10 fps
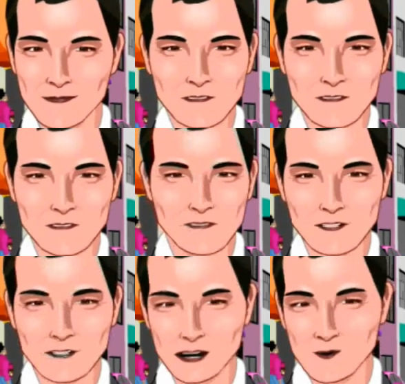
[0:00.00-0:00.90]

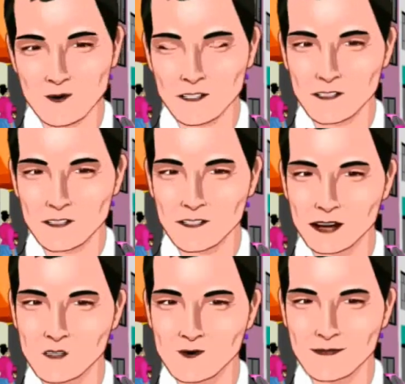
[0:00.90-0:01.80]
Signal a left
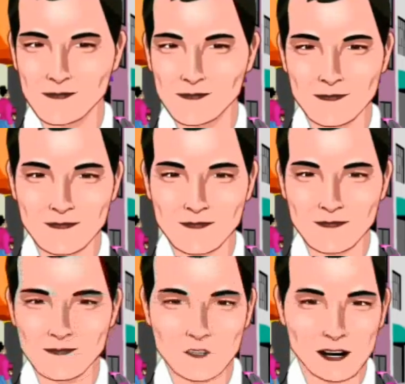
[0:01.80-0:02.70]
turn.
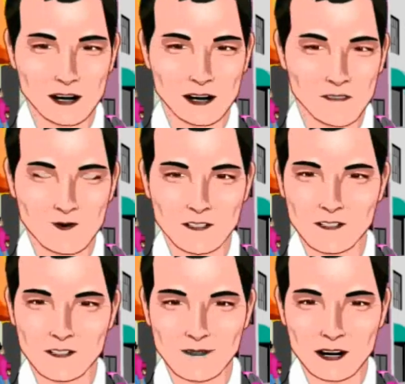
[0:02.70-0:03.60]
Check in front
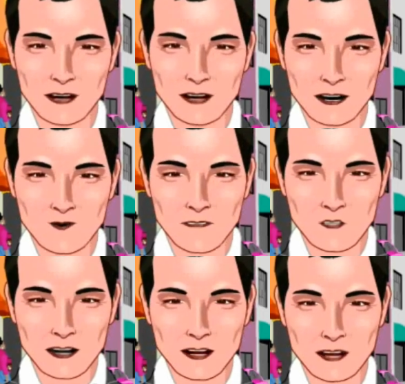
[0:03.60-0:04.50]
and rear for
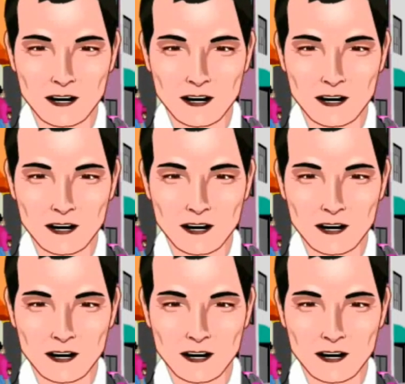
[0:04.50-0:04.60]
traffic,